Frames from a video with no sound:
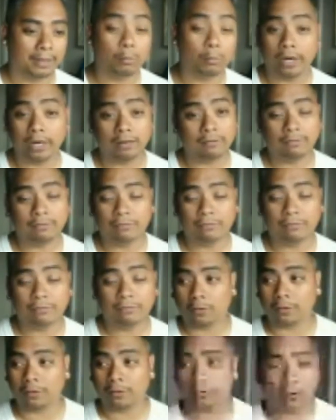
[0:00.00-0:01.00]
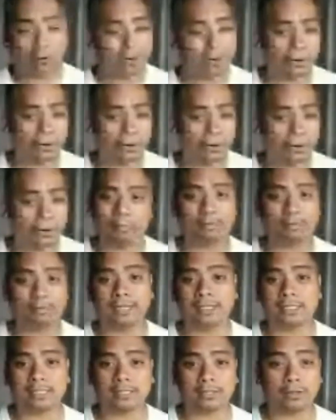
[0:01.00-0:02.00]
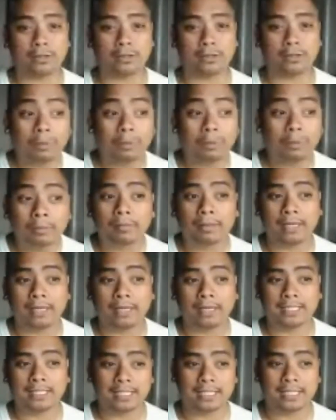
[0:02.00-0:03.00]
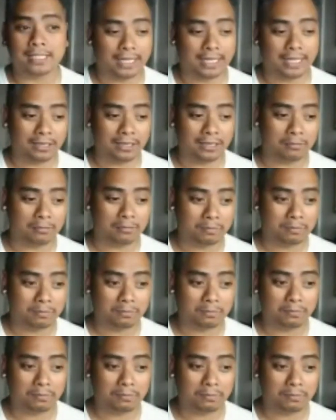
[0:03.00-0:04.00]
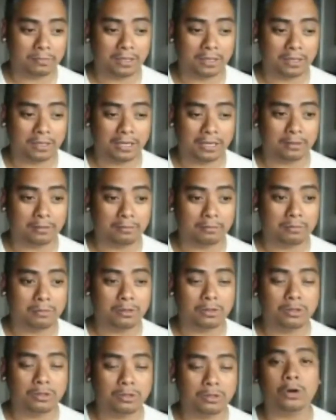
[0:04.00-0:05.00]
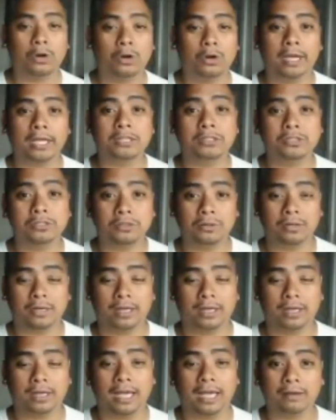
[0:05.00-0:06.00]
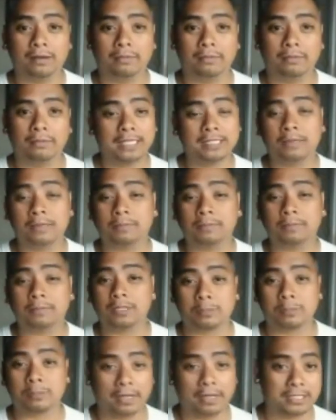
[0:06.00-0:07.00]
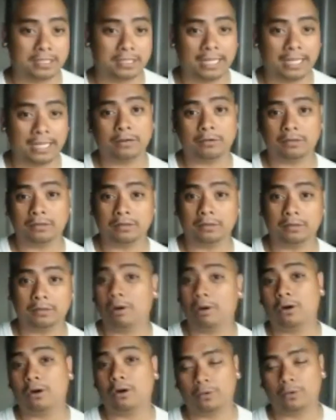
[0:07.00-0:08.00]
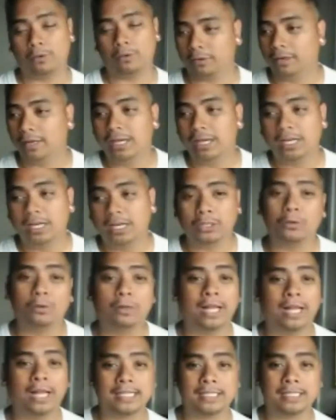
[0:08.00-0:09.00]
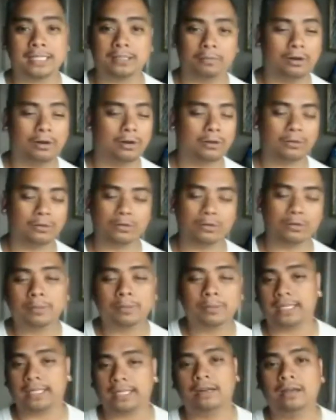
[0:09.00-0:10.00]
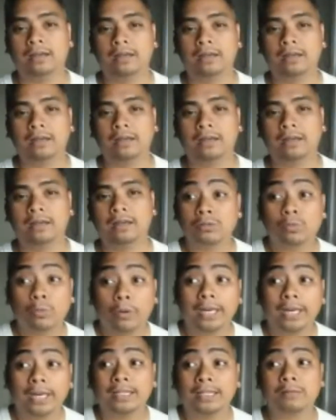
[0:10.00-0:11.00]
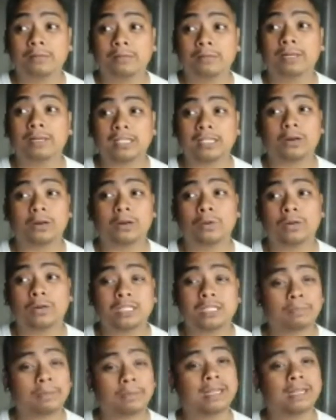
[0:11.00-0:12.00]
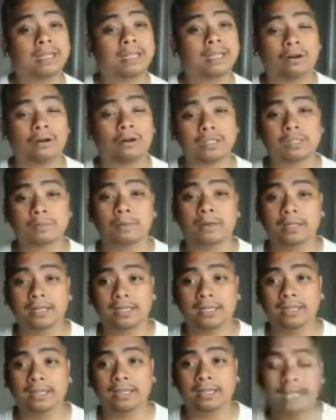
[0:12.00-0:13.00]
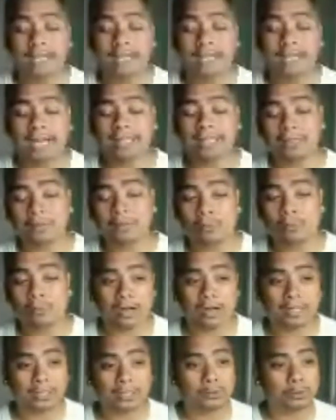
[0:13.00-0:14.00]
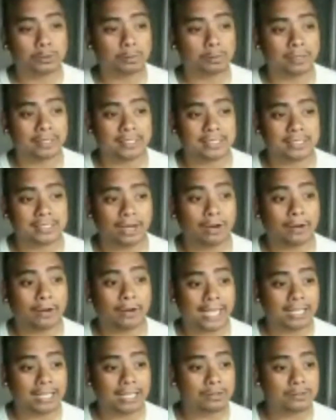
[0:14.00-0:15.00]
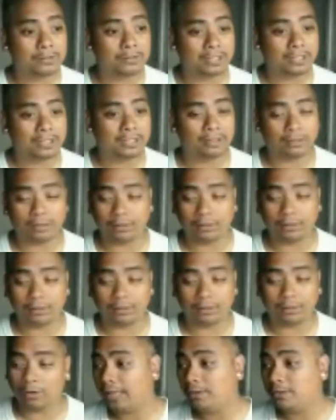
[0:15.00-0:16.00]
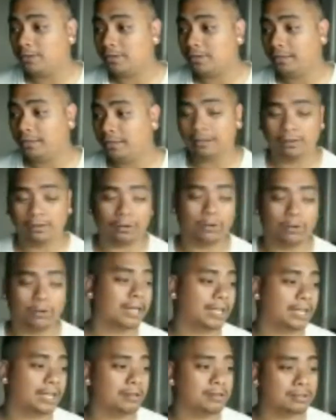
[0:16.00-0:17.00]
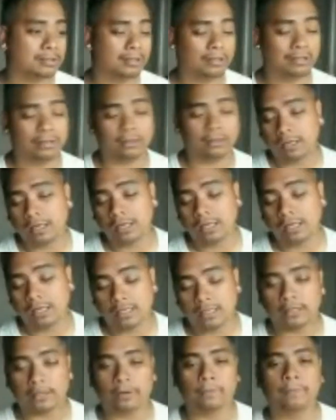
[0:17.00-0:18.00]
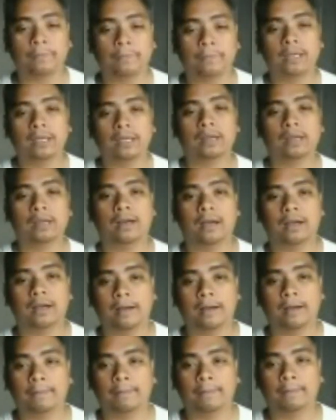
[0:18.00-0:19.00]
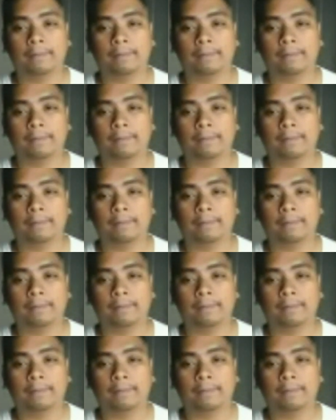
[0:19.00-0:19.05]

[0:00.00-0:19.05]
waiting for all the places, all the public places to say no heads-up displays allowed in the mall, or no glass in the mall, or something like that. I'm just waiting because I don't want to spend all this money and then walk into a place and say, oh, I can't use it here. Oh, I can't use it here. Oh, I can't use it here. So I'm